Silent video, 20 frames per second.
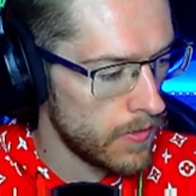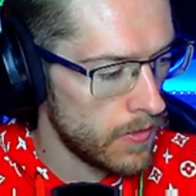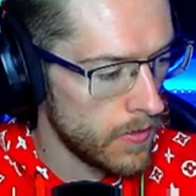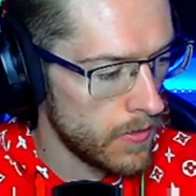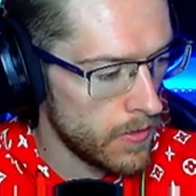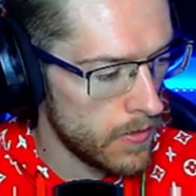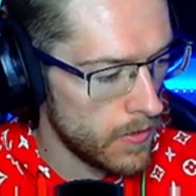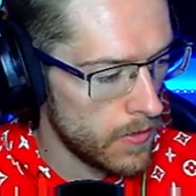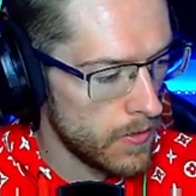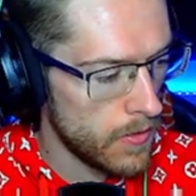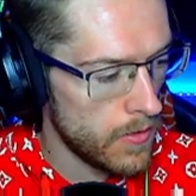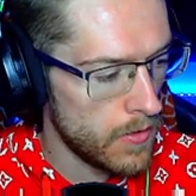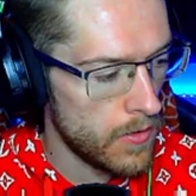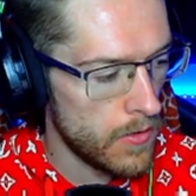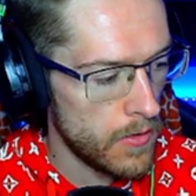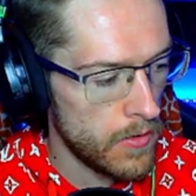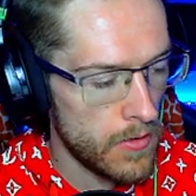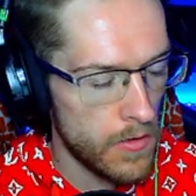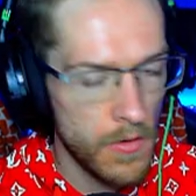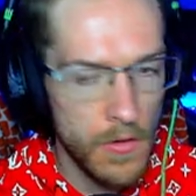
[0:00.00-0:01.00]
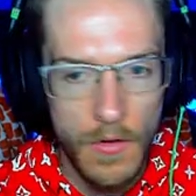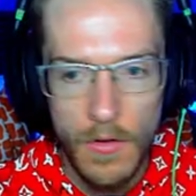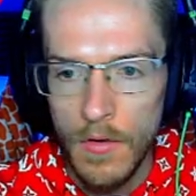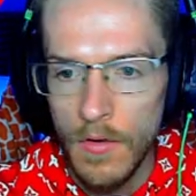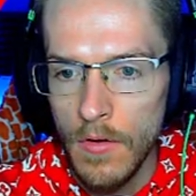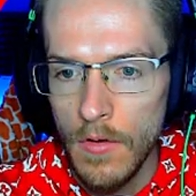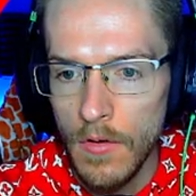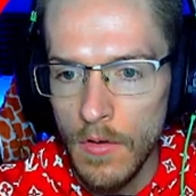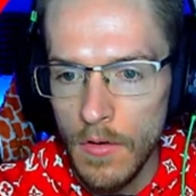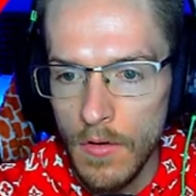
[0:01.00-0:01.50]

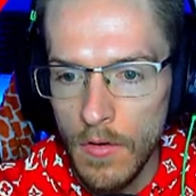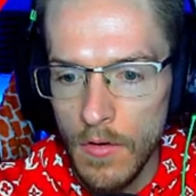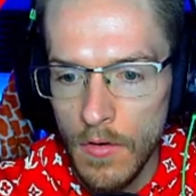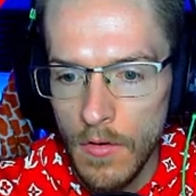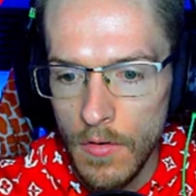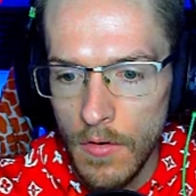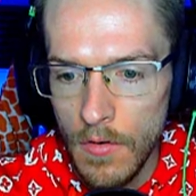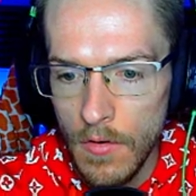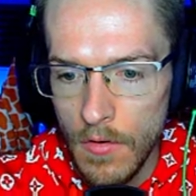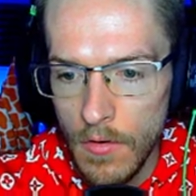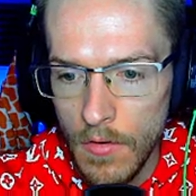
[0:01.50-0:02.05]
(silence)